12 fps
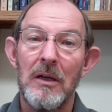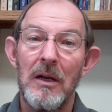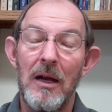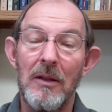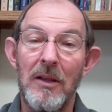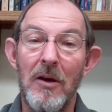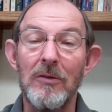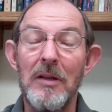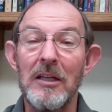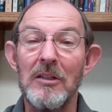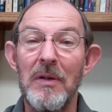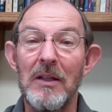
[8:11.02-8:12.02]
Uh, the Old
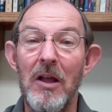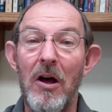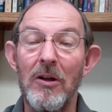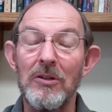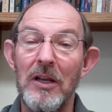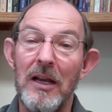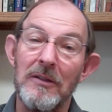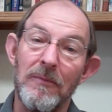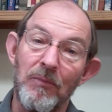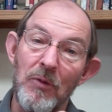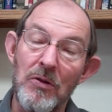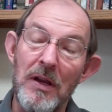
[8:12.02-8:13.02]
Testament law
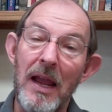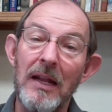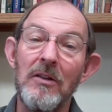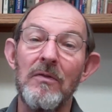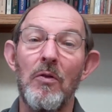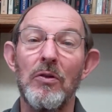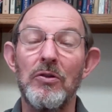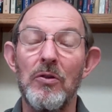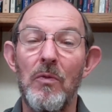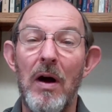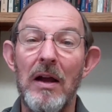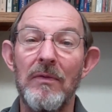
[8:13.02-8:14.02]
says you can divorce
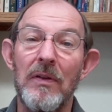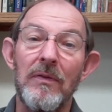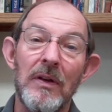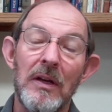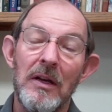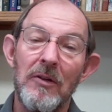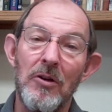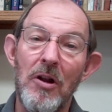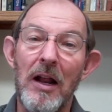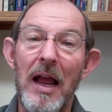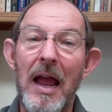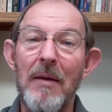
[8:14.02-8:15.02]
your wife if you're
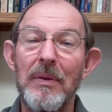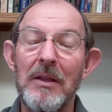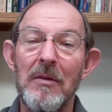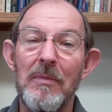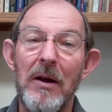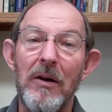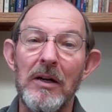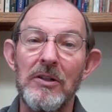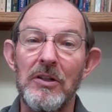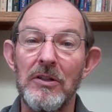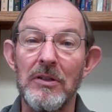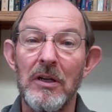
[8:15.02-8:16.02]
not happy in the
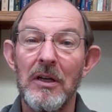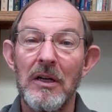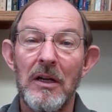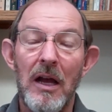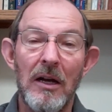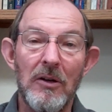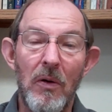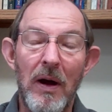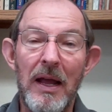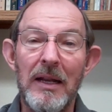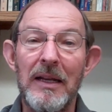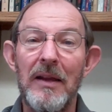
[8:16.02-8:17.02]
marriage. Just uh, go
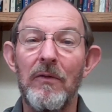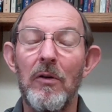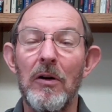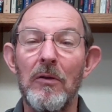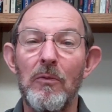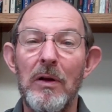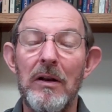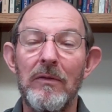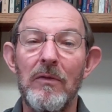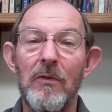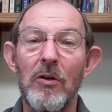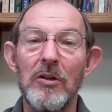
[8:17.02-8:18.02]
ahead and give her writ
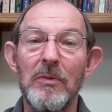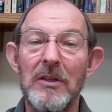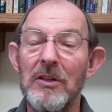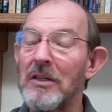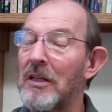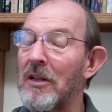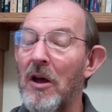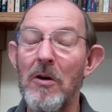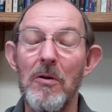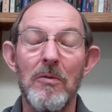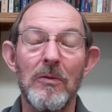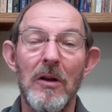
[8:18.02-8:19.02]
of But Jesus said,
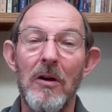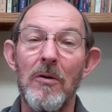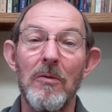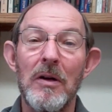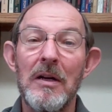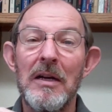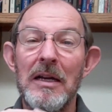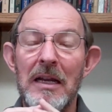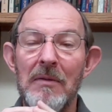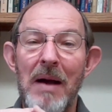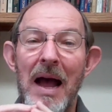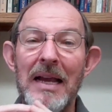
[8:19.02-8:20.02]
no, no.
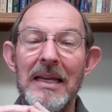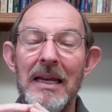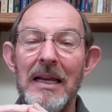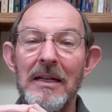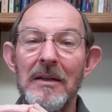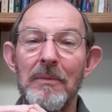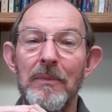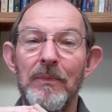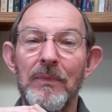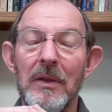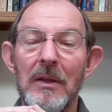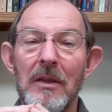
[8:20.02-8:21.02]
In my kingdom,
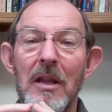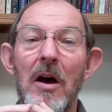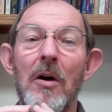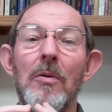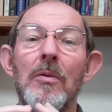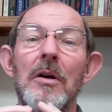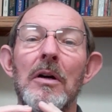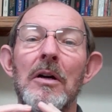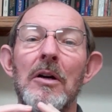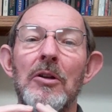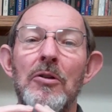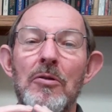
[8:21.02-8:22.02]
no.
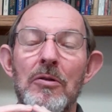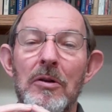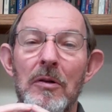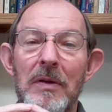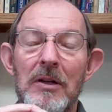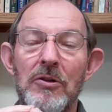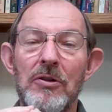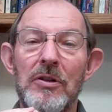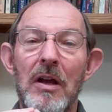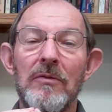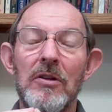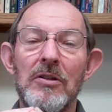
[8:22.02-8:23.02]
You commit
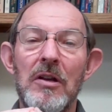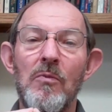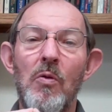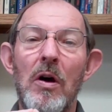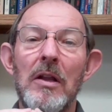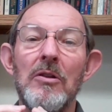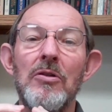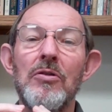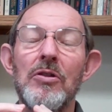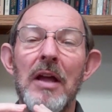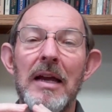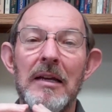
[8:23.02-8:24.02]
yourself to someone, you
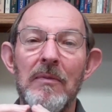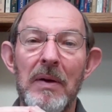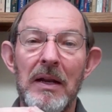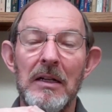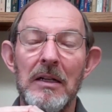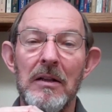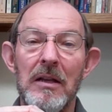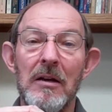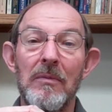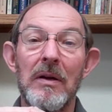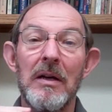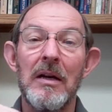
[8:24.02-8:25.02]
stay committed to
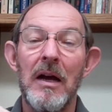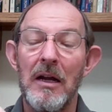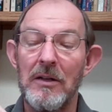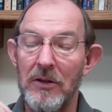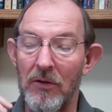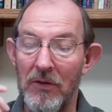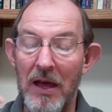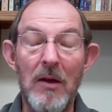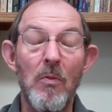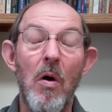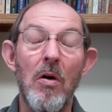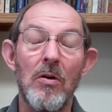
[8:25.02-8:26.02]
them until
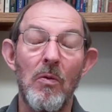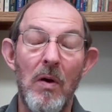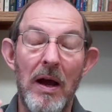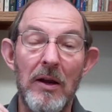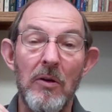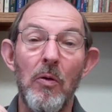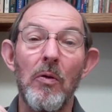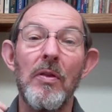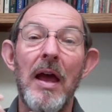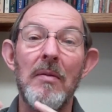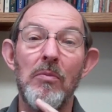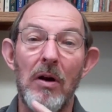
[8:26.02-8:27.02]
they walk away or
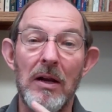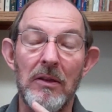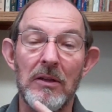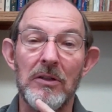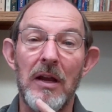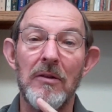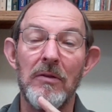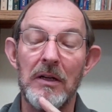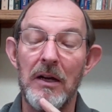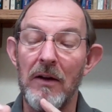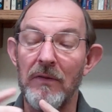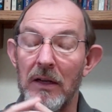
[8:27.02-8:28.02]
they break the
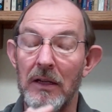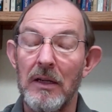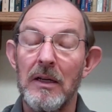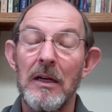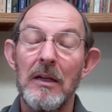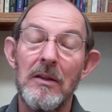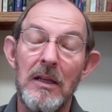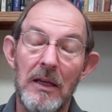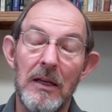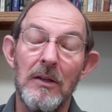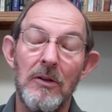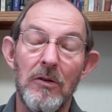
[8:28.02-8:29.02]
sacred covenant.
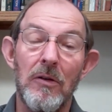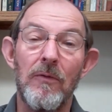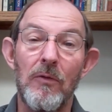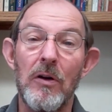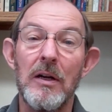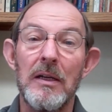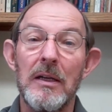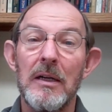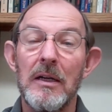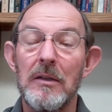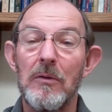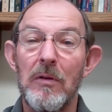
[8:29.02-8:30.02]
Then you're free
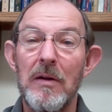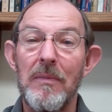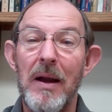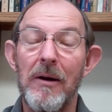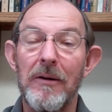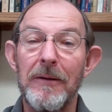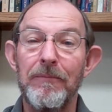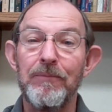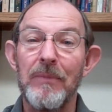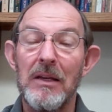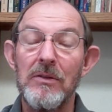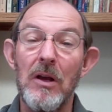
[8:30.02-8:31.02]
to remarry.
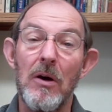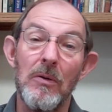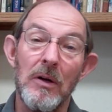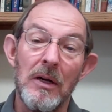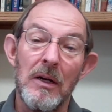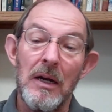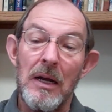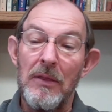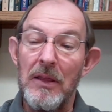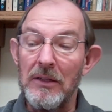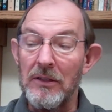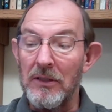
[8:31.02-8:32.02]
So
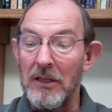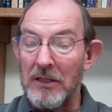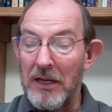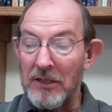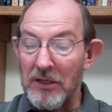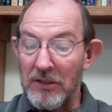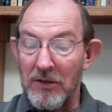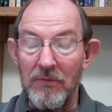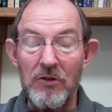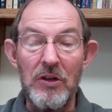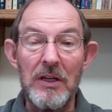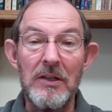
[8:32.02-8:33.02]
this is the teachings
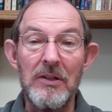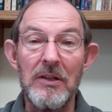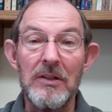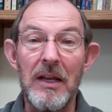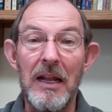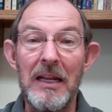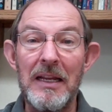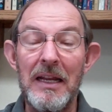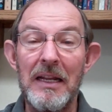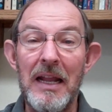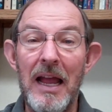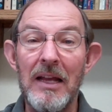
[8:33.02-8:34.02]
of Jesus, and
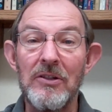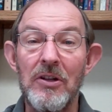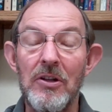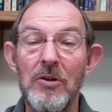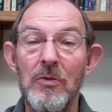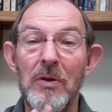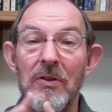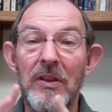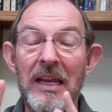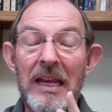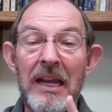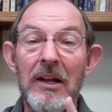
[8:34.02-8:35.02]
again, it has to do with
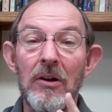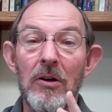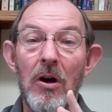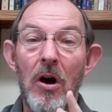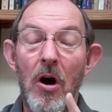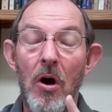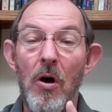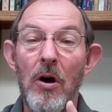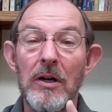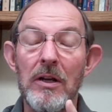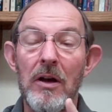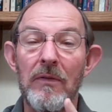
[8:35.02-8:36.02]
the inner
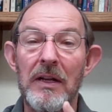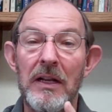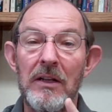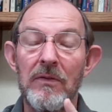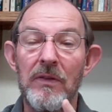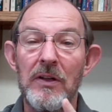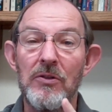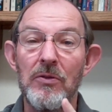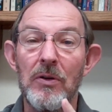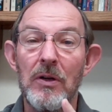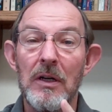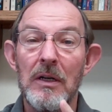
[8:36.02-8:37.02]
heart of an
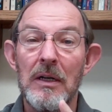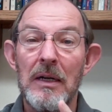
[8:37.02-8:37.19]
individual